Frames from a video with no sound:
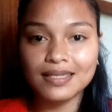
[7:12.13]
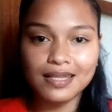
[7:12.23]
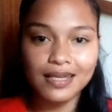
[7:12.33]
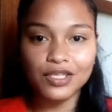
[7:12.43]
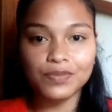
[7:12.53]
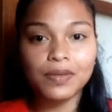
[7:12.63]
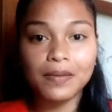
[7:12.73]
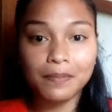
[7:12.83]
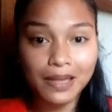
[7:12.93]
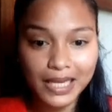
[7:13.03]
is like
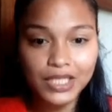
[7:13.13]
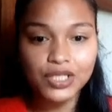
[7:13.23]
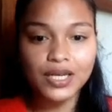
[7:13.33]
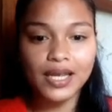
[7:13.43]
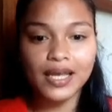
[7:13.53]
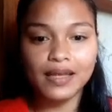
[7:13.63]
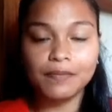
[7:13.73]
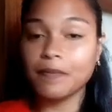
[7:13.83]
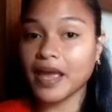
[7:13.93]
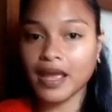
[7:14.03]
Malaysia
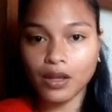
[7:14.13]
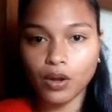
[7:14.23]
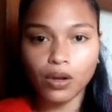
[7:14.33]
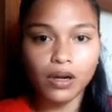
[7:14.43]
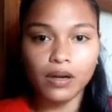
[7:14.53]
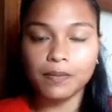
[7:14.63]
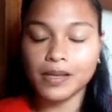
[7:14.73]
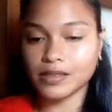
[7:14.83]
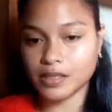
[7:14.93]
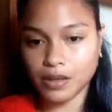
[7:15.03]
and Mexico or
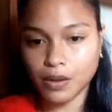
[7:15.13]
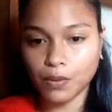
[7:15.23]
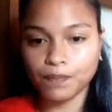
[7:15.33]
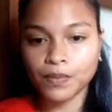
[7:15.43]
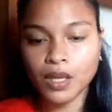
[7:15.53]
Mexico.